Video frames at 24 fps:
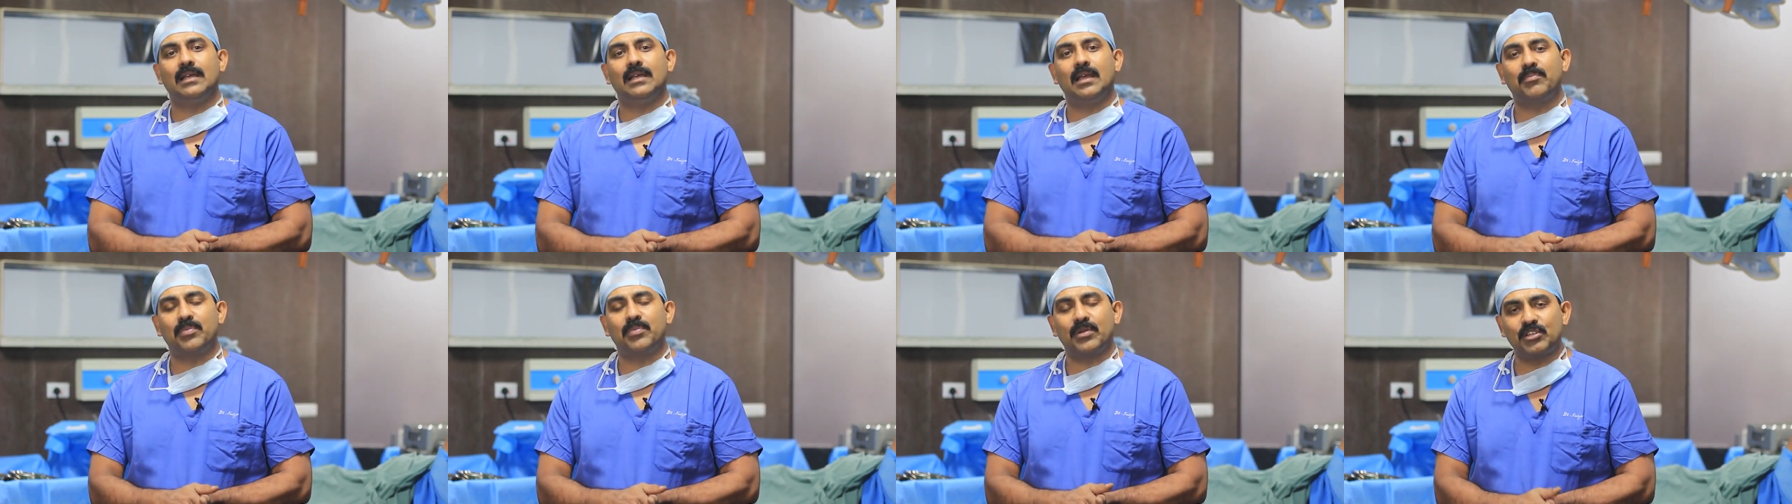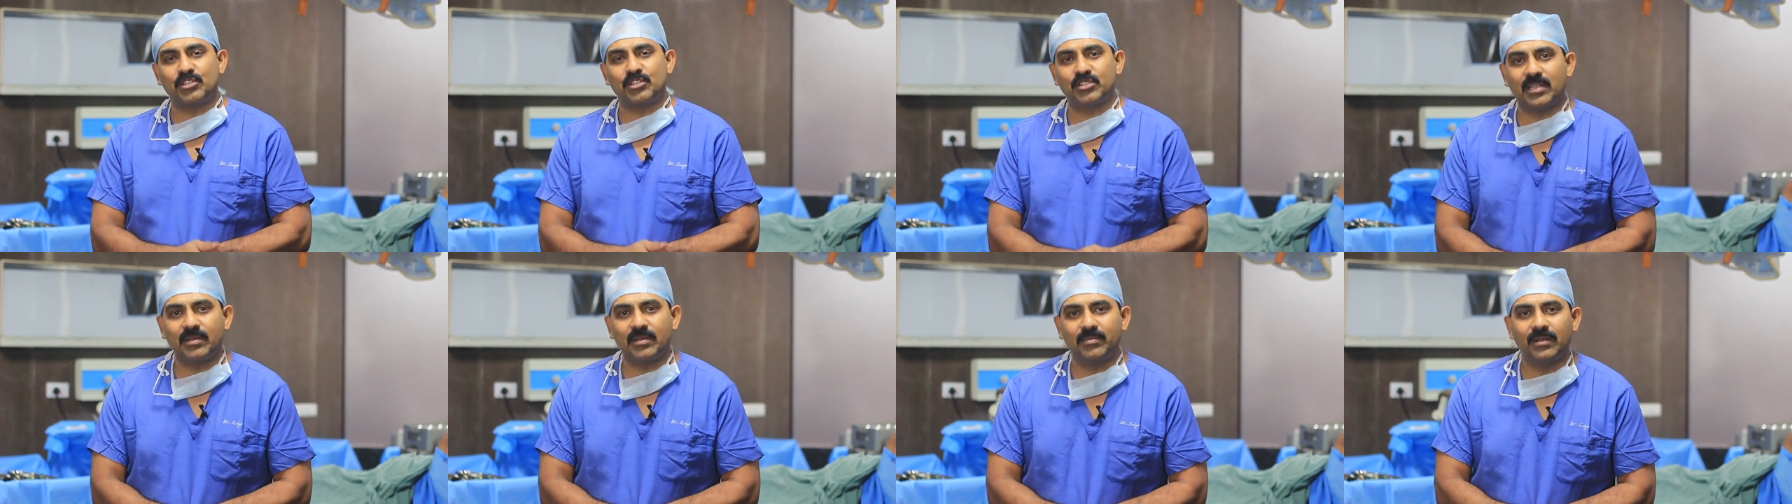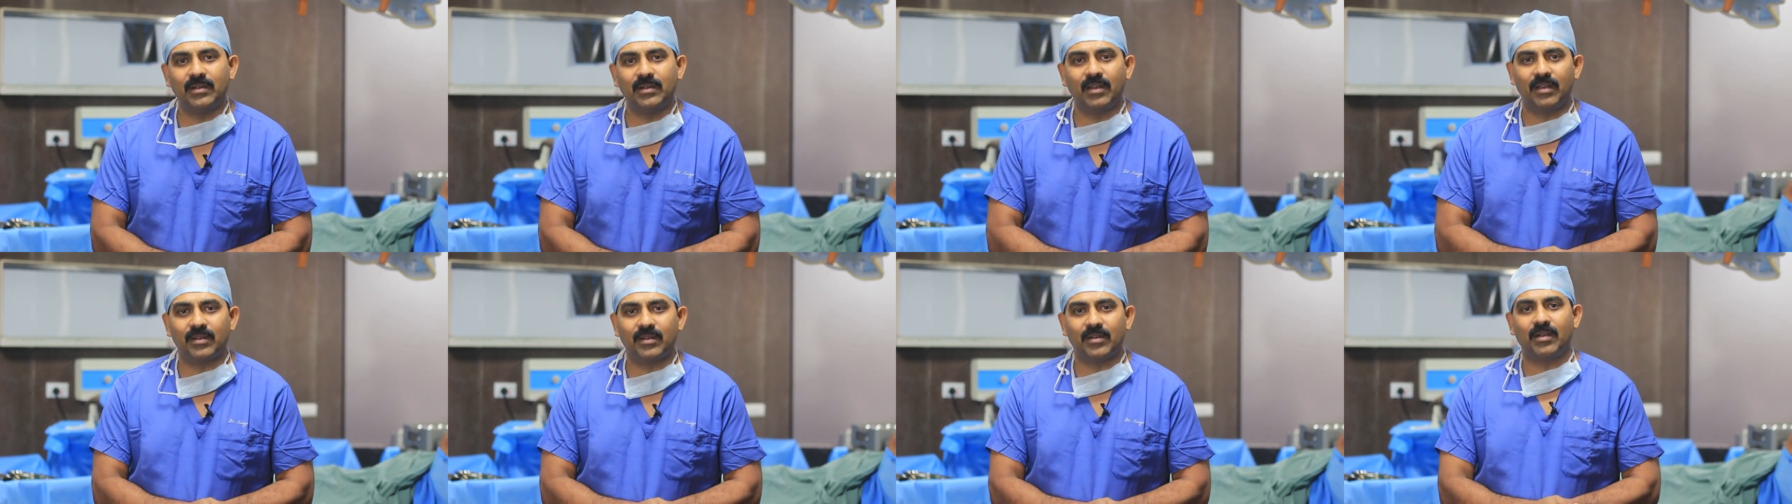
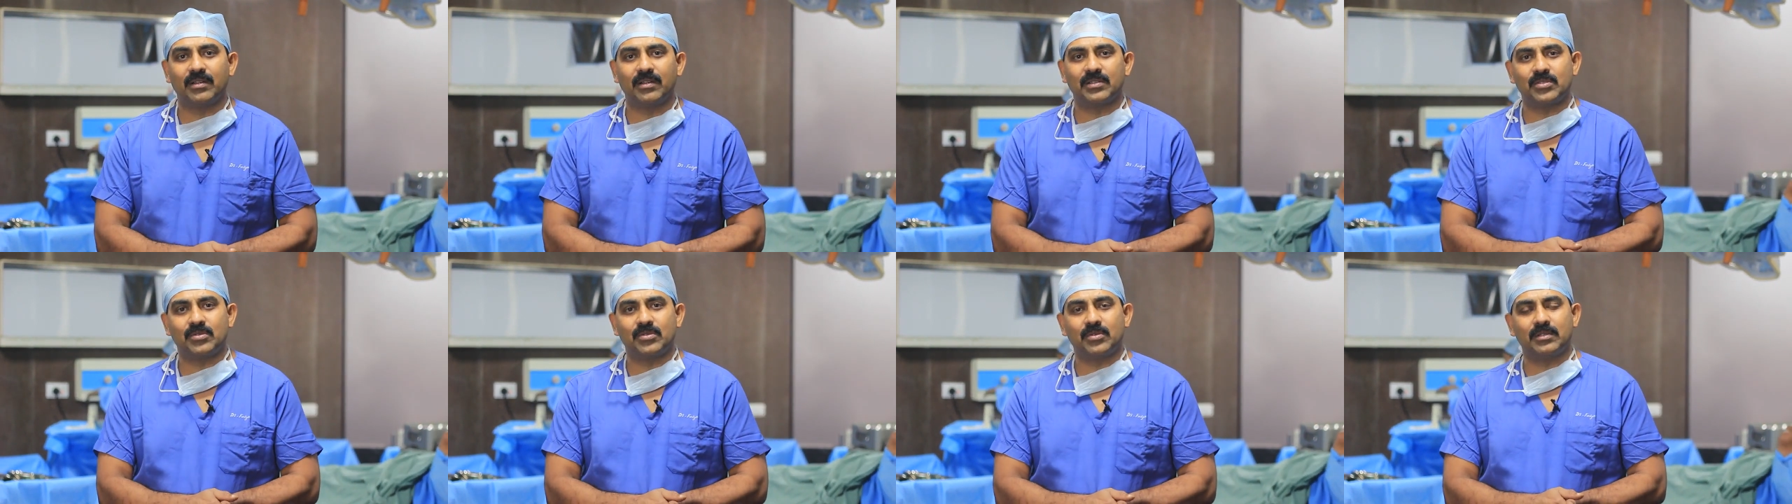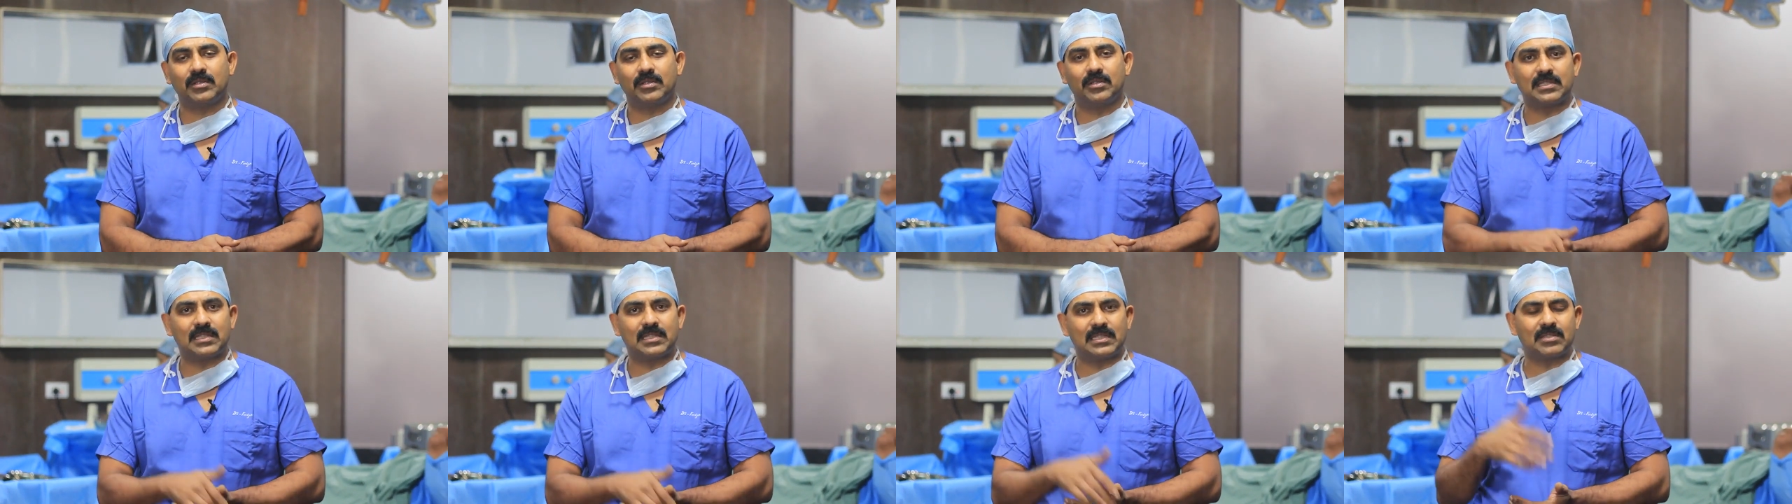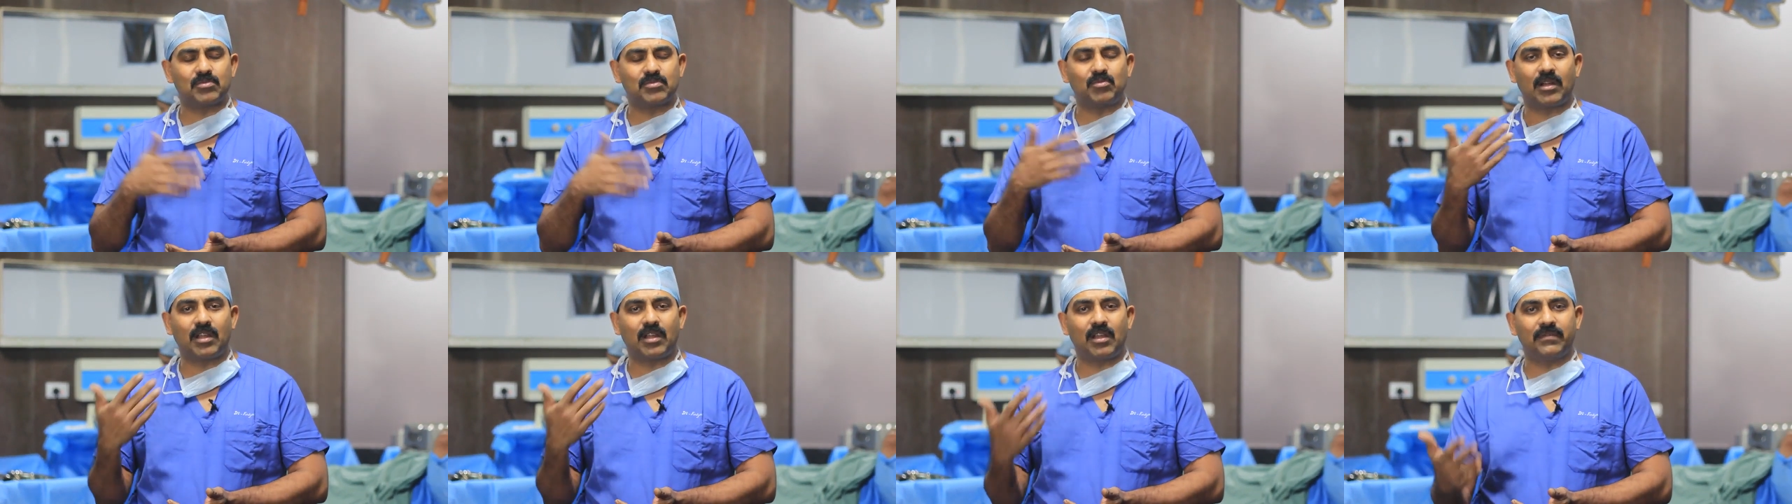appreciable or not. So this
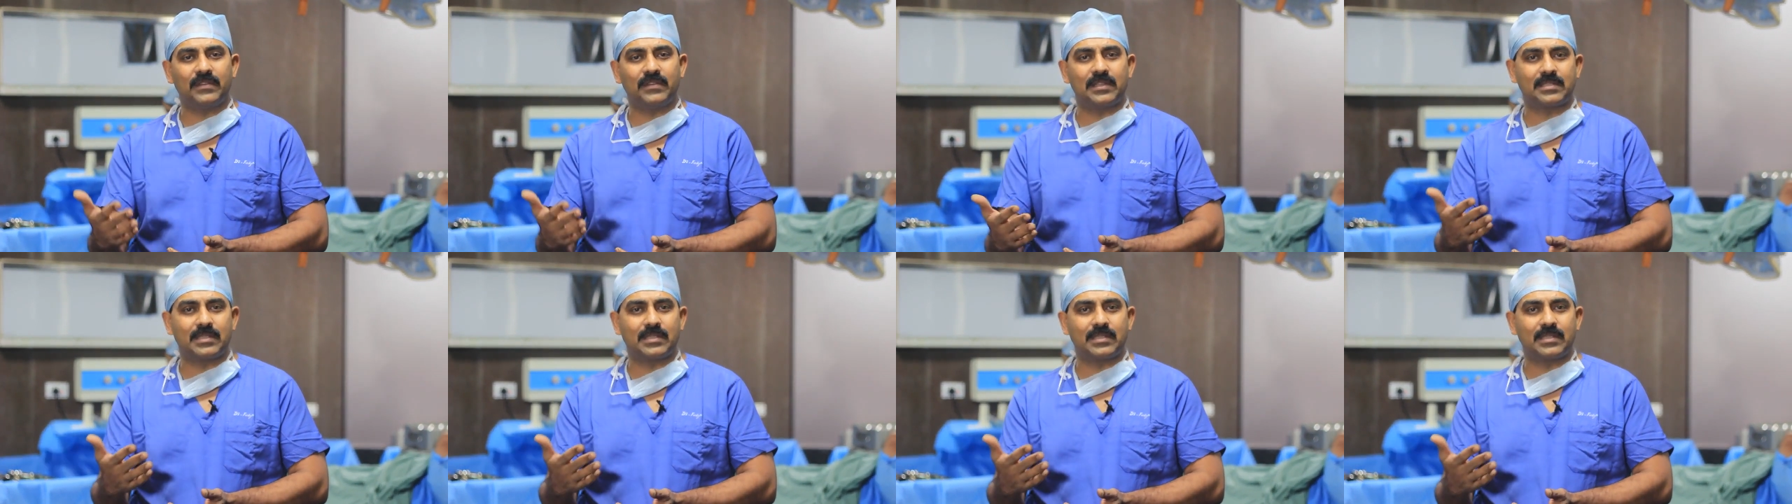is one of the